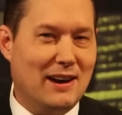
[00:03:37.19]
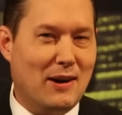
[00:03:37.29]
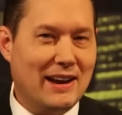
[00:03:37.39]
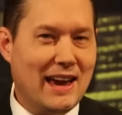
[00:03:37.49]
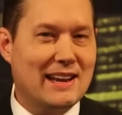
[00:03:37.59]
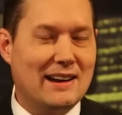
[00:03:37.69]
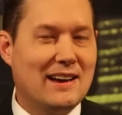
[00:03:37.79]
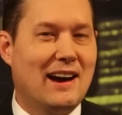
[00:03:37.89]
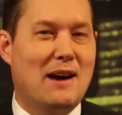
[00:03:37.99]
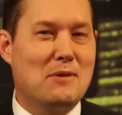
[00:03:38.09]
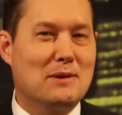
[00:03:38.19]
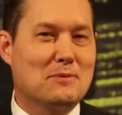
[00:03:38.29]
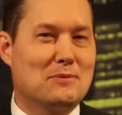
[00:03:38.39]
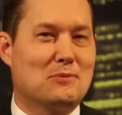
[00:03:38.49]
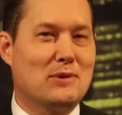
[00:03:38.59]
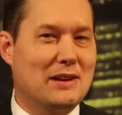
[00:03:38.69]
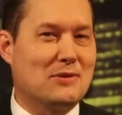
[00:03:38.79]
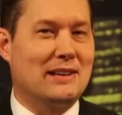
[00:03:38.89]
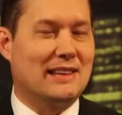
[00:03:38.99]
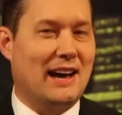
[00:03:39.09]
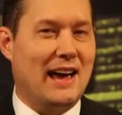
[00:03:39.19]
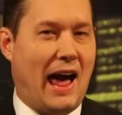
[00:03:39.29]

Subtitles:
Now, again, I want to reiterate that I